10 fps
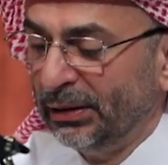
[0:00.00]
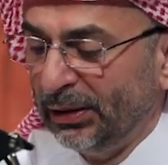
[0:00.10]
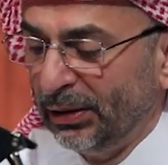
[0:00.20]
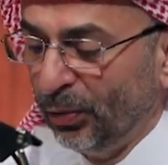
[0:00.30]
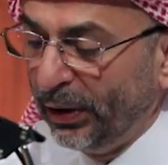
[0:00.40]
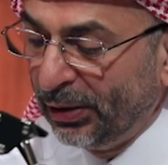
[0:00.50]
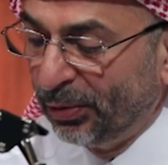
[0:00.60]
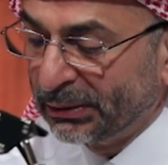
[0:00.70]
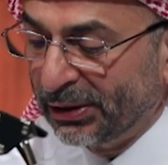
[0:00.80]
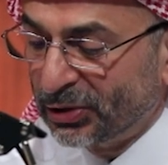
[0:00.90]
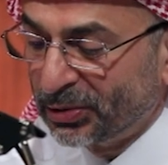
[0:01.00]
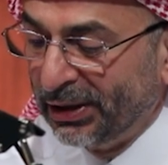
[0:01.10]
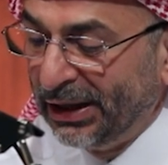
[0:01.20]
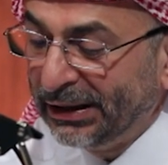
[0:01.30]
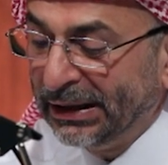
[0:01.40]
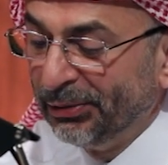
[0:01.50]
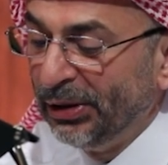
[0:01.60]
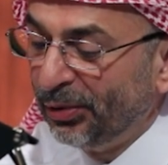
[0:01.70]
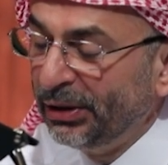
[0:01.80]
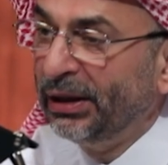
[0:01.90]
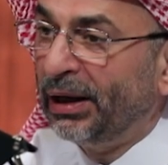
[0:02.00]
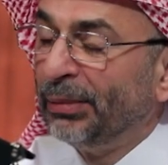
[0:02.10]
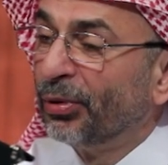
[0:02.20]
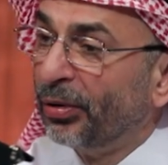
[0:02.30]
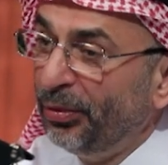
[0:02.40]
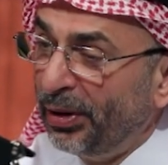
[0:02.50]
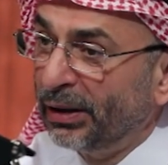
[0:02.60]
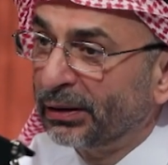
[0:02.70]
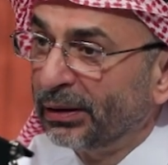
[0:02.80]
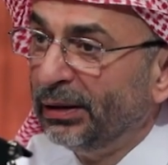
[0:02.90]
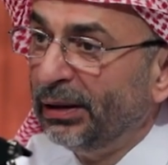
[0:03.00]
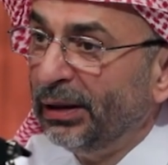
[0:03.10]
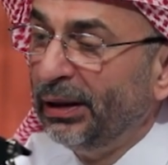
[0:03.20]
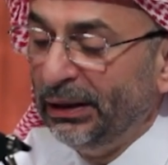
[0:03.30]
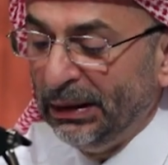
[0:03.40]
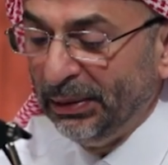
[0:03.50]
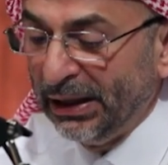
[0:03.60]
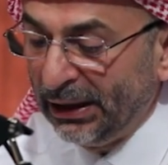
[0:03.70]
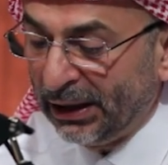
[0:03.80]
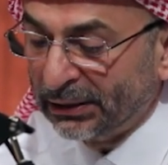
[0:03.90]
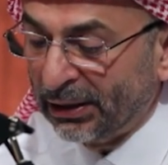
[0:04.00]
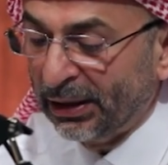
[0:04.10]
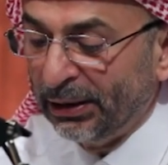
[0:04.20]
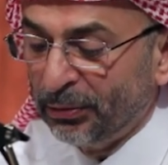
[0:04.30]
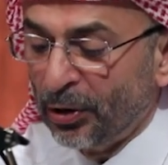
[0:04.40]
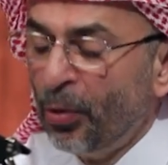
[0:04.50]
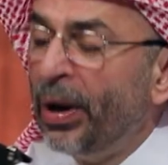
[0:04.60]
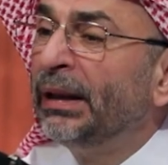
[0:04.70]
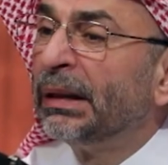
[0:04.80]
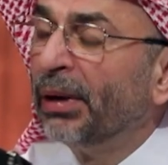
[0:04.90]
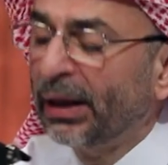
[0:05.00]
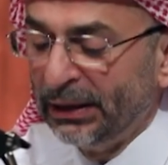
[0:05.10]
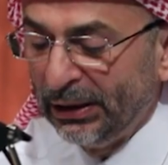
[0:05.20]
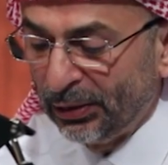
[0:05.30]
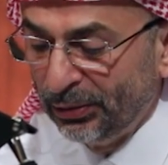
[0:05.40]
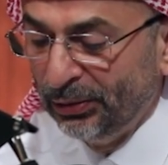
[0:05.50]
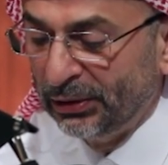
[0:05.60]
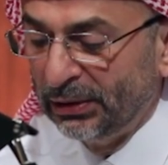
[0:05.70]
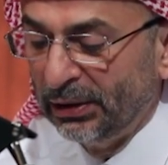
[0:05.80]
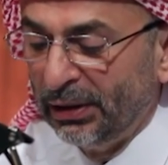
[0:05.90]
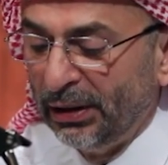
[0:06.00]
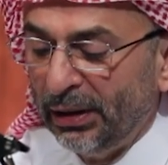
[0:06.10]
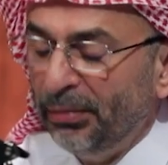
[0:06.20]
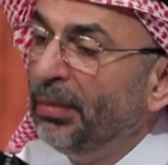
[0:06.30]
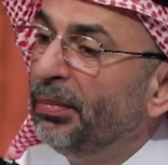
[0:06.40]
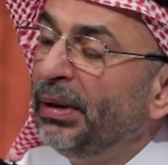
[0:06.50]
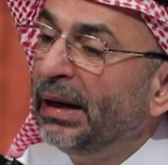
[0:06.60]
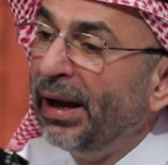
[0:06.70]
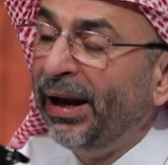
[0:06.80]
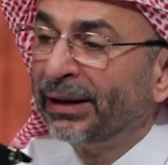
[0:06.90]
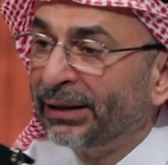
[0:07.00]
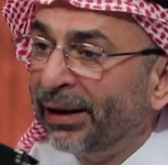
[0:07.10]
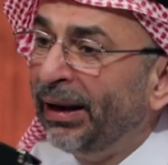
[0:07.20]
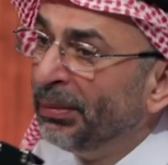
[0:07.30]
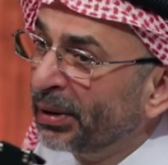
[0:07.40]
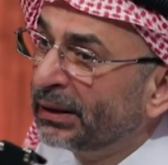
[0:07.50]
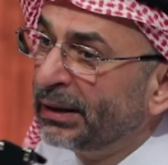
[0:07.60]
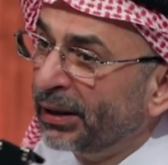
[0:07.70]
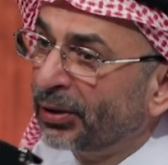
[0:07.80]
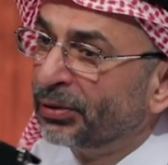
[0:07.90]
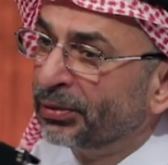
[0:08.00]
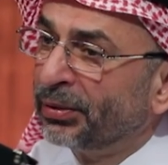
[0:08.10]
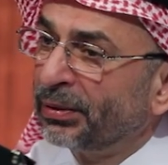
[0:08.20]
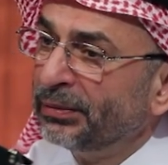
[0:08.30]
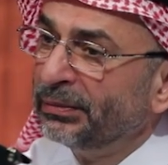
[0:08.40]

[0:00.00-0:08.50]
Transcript: And this is, of course, the question. Does Judaism contain the elements necessary for civilizational development? Or have the Jews ever managed to build a civilization throughout history,